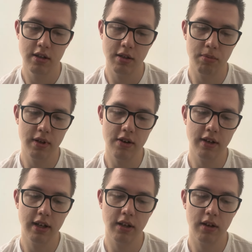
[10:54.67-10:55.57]
the player
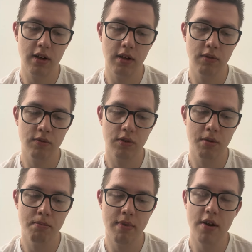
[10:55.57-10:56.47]
can call for a
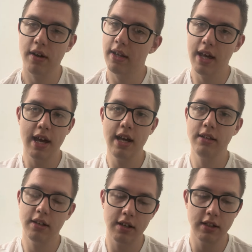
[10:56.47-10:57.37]

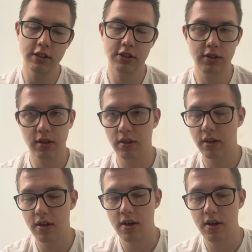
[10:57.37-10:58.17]
barricade, additional